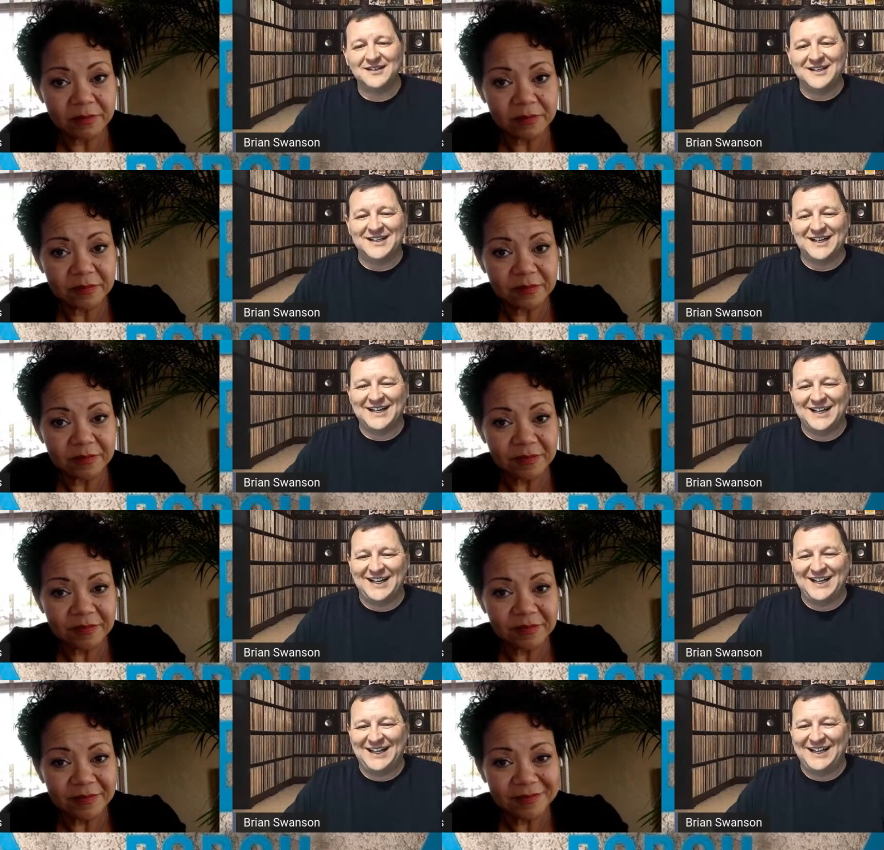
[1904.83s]

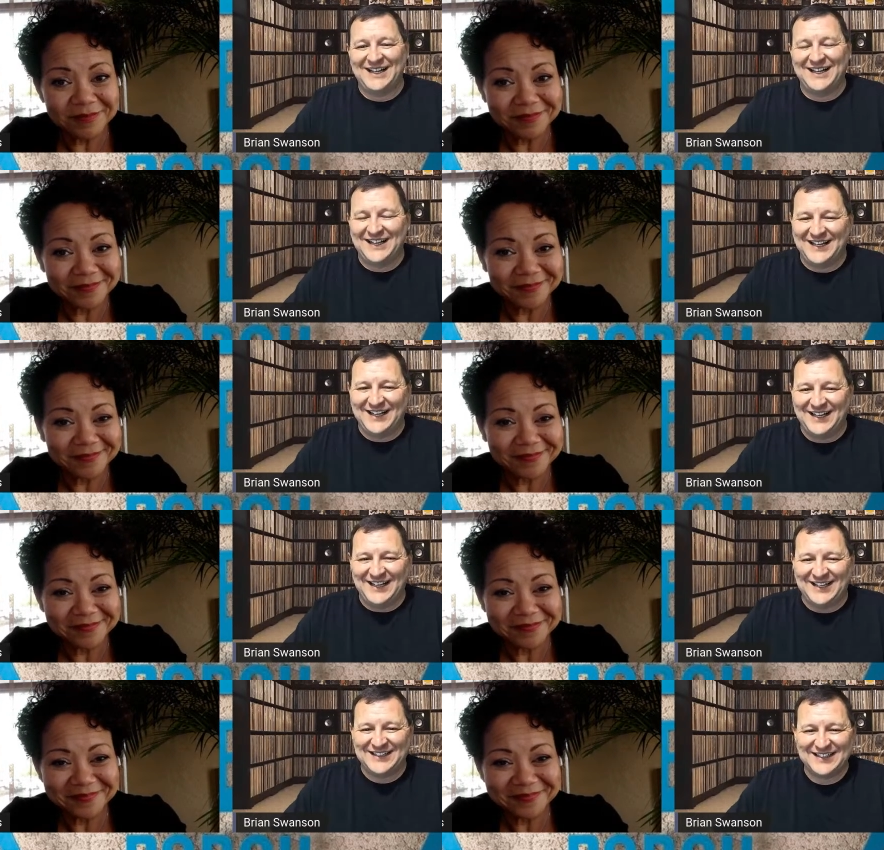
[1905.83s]

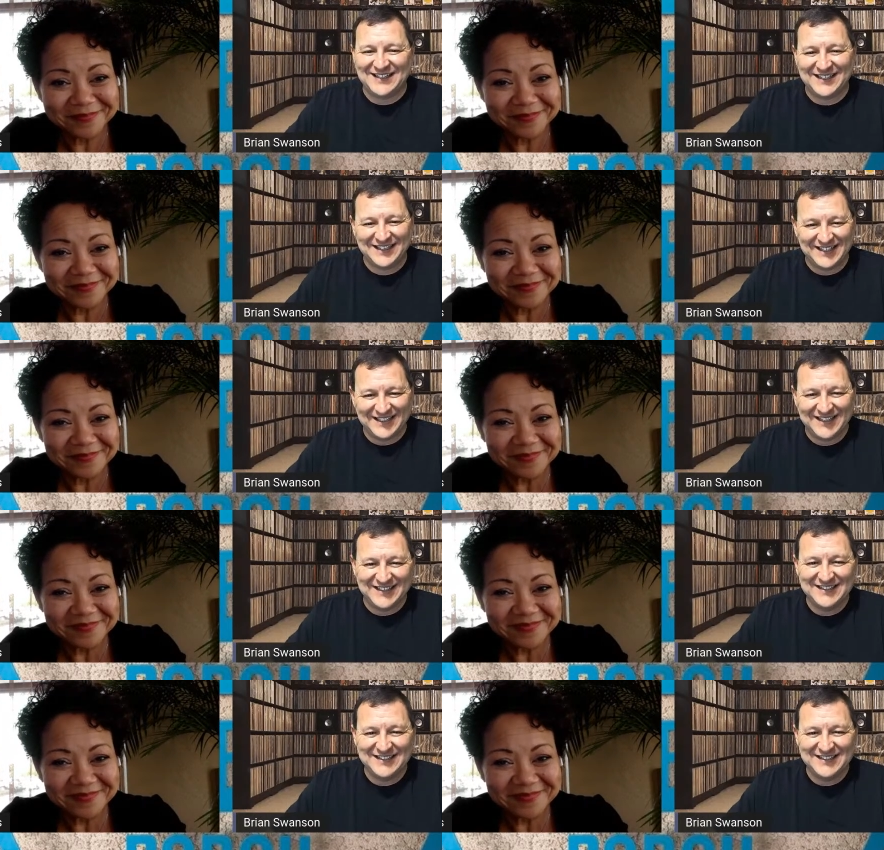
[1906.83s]
Nobody speaks.